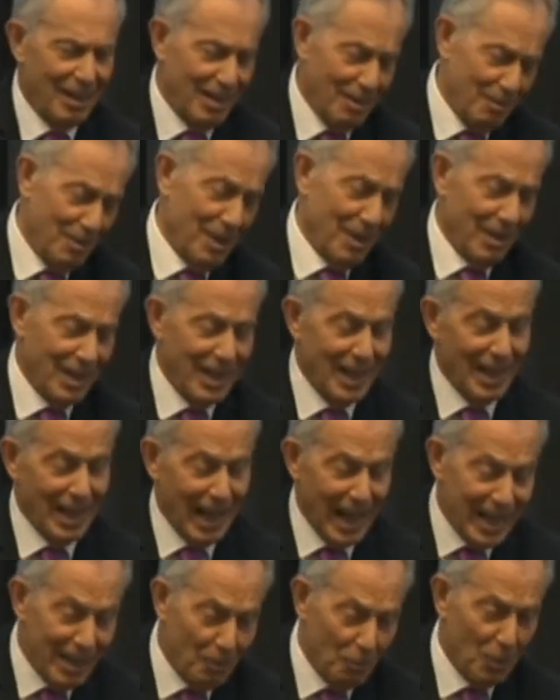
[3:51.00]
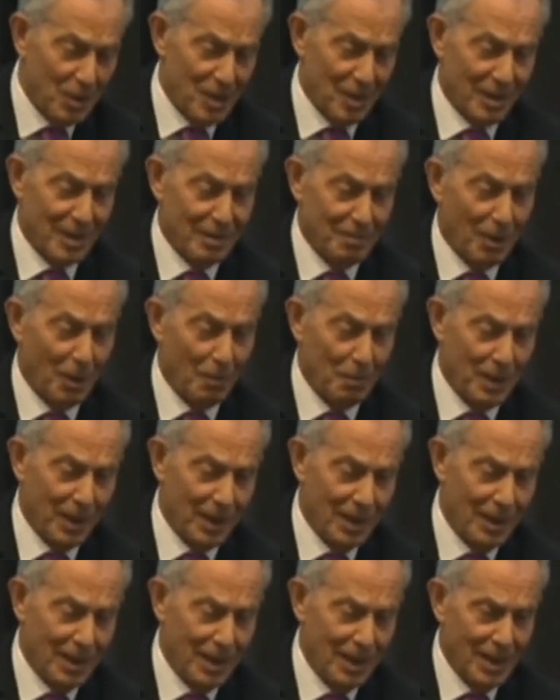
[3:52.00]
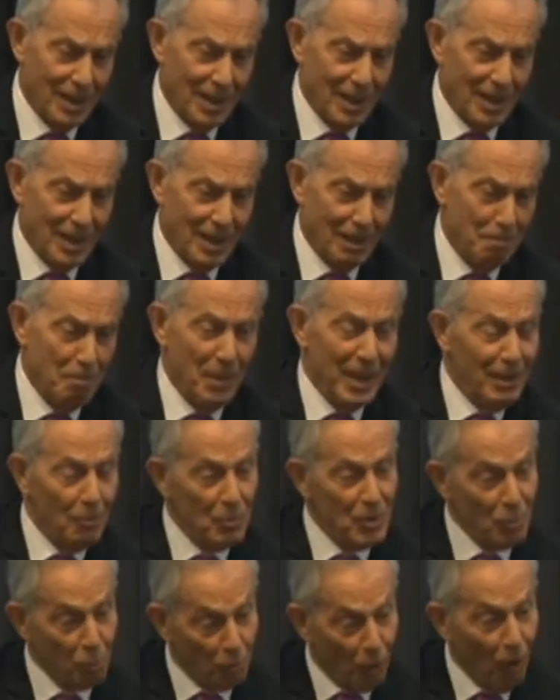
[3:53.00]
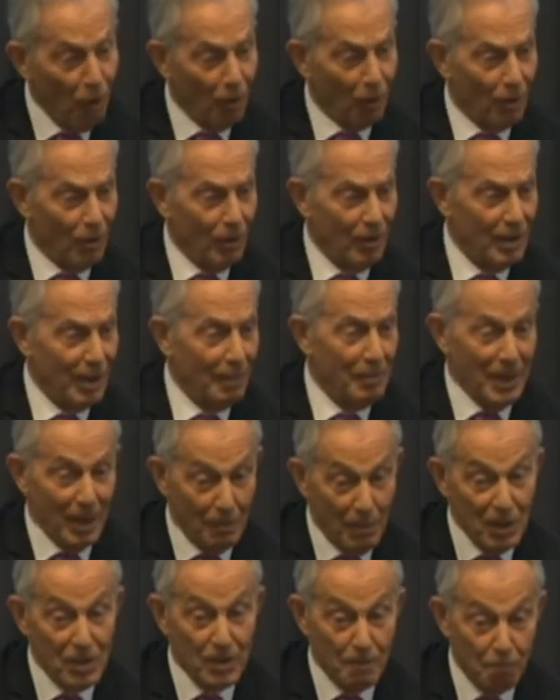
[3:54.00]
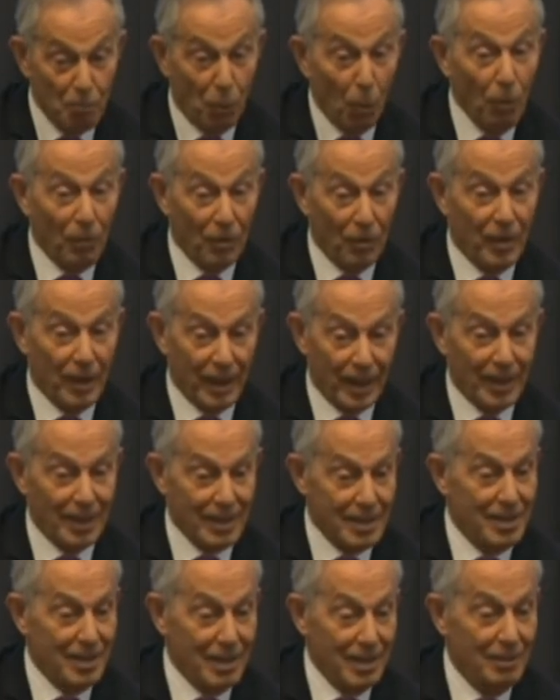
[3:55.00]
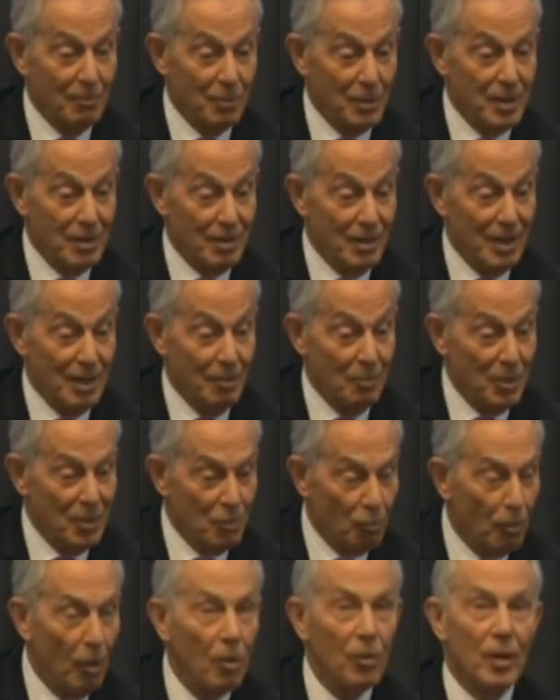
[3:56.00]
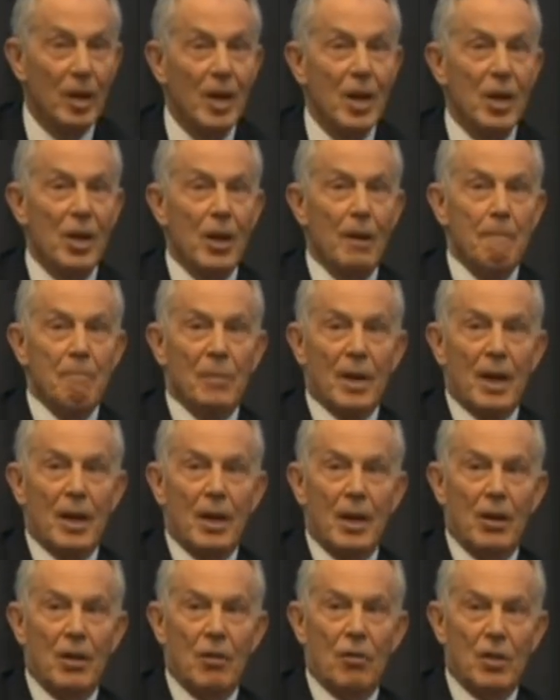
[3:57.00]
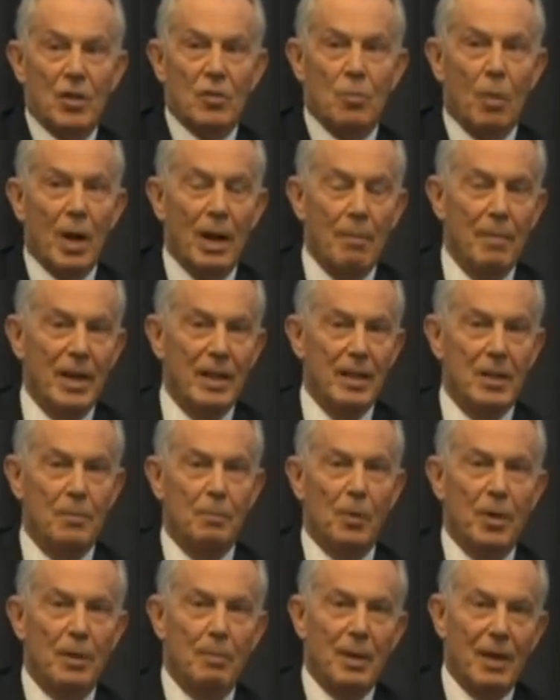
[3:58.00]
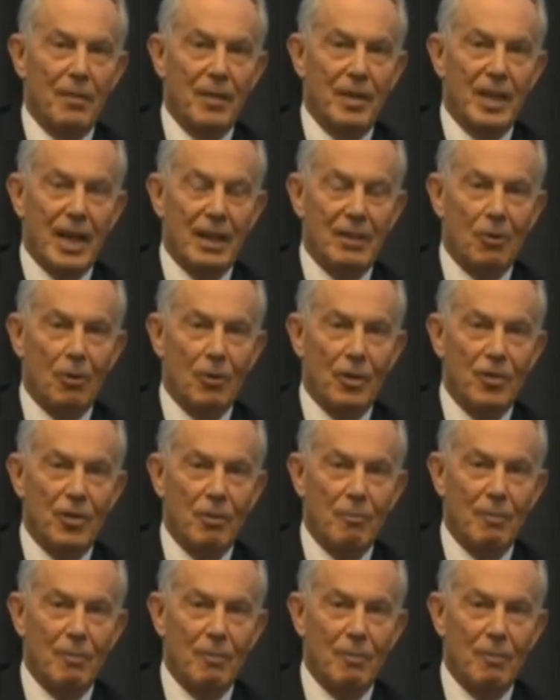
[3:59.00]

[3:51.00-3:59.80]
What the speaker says: well, A, it wasn't popular, and B, it was wrong. I mean, the most important thing is that it was wrong. You know, this is why I made this point about the technology